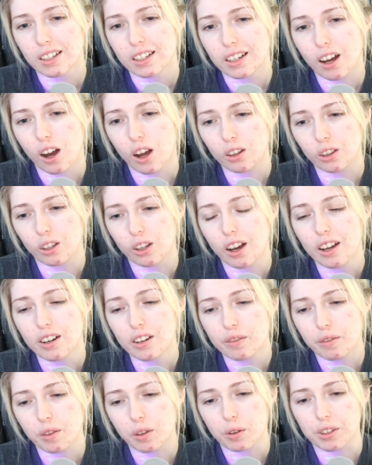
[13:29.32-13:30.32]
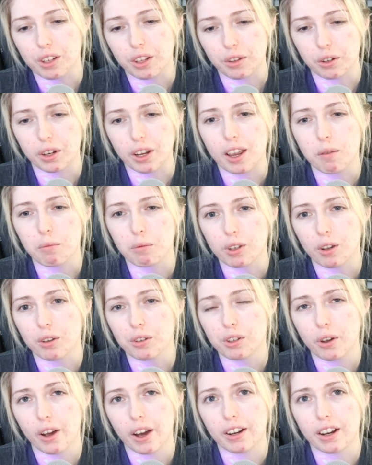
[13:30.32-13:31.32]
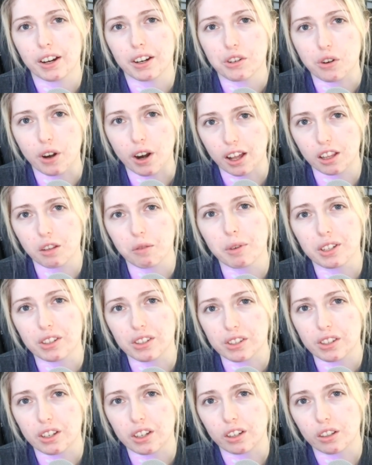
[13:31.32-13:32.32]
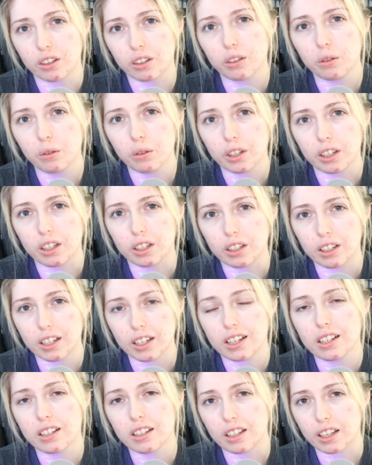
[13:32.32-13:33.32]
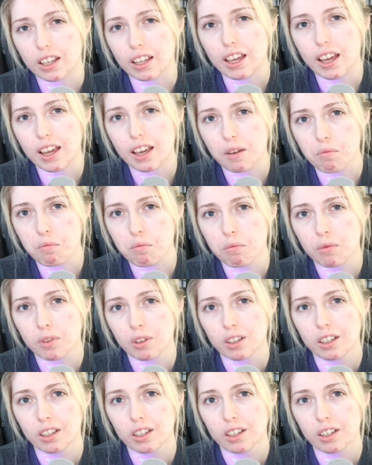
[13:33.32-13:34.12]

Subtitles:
a lot of those other games also had extra elements included in the game,